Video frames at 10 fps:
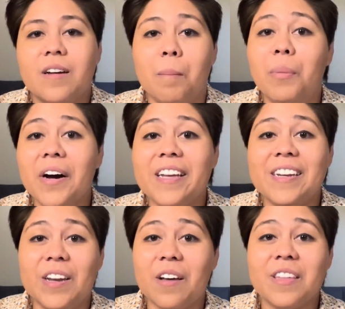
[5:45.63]
but
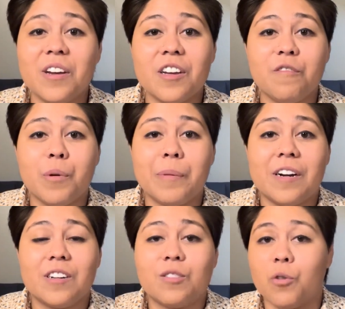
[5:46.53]
nothing could have
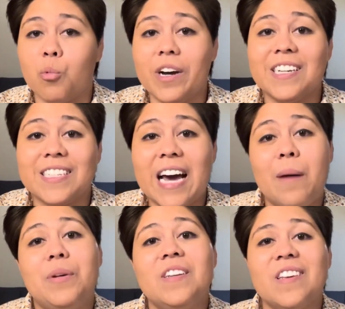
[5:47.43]
prepared us for what has
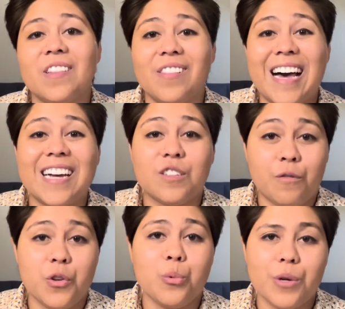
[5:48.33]
happened in the last
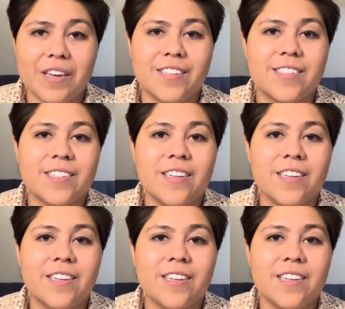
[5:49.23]
few weeks.